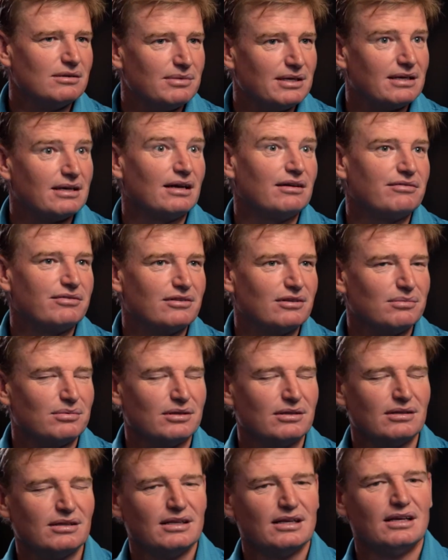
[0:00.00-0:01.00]
to be
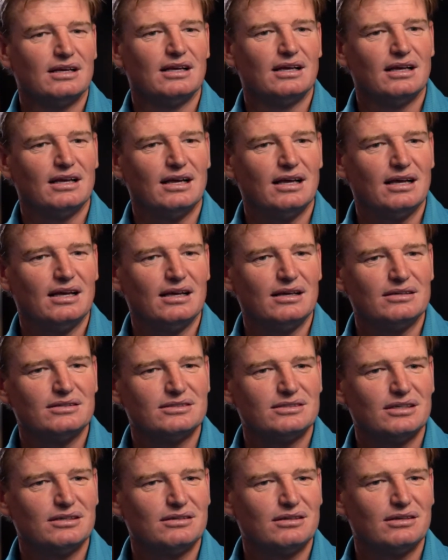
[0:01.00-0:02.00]
comfortable.
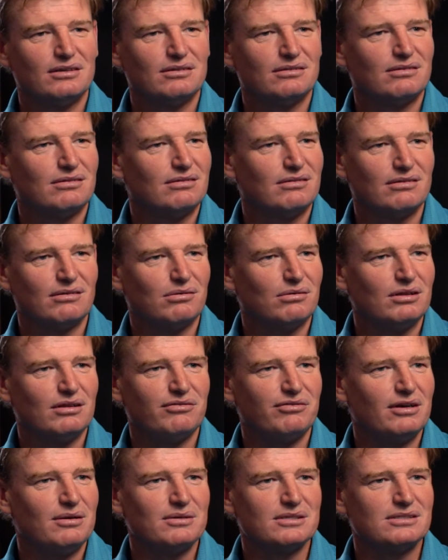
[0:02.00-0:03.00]
So the Hall
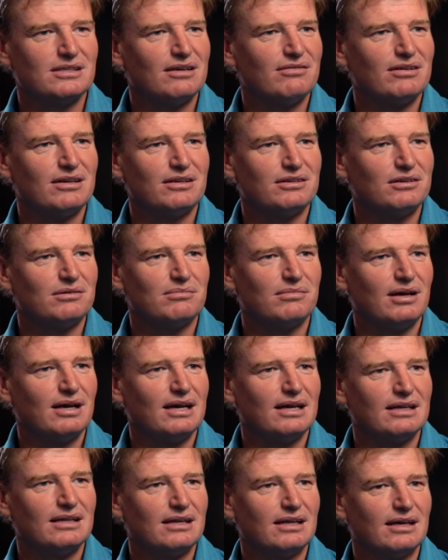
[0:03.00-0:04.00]
of Fame is never in your
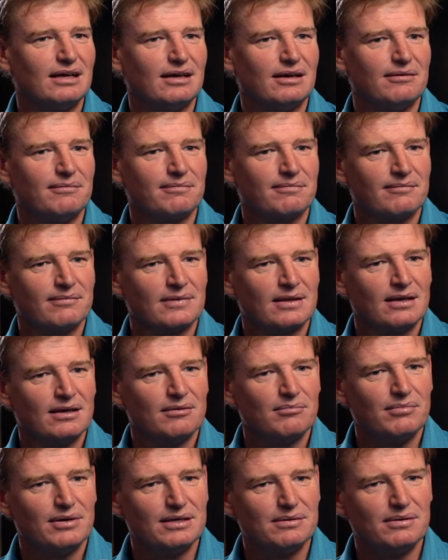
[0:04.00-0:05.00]
mind.
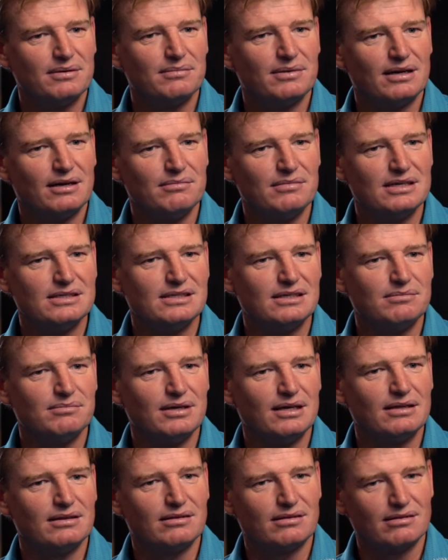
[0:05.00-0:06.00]
But I must
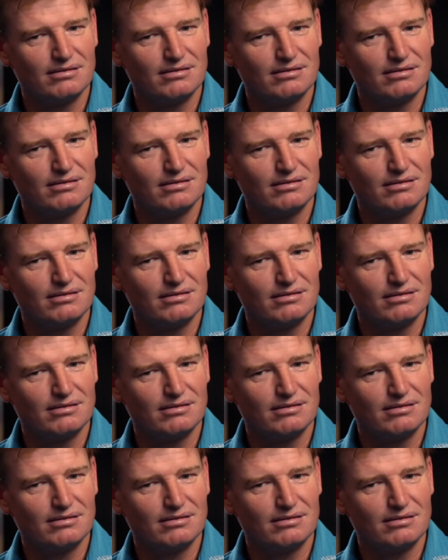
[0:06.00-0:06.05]
admit,